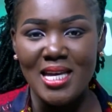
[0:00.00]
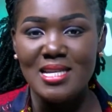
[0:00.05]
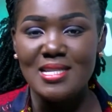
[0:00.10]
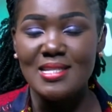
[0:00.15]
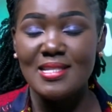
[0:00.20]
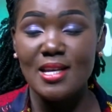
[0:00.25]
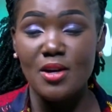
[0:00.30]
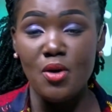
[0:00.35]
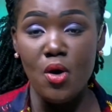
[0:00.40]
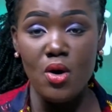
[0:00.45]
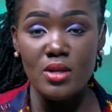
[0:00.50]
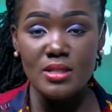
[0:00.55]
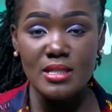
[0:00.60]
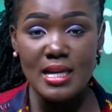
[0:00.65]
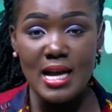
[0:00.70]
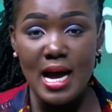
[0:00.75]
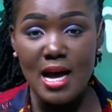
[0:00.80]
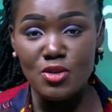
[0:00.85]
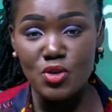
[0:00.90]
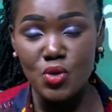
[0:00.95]
Siko,
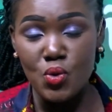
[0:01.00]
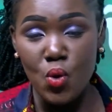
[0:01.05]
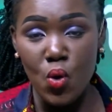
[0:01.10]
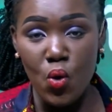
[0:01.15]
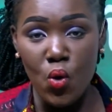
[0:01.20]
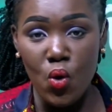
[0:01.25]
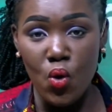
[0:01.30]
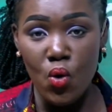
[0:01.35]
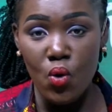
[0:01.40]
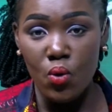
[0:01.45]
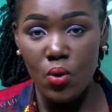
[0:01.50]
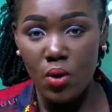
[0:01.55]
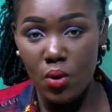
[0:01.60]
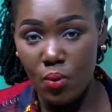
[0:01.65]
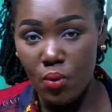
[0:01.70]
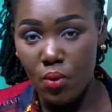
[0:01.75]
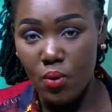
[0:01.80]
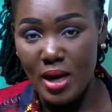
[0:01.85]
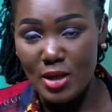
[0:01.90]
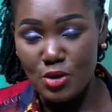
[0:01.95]
Sikasu,
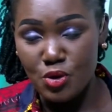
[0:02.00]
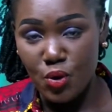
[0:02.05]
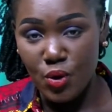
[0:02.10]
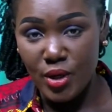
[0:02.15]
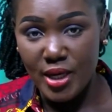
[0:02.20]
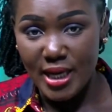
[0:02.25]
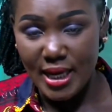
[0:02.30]
what told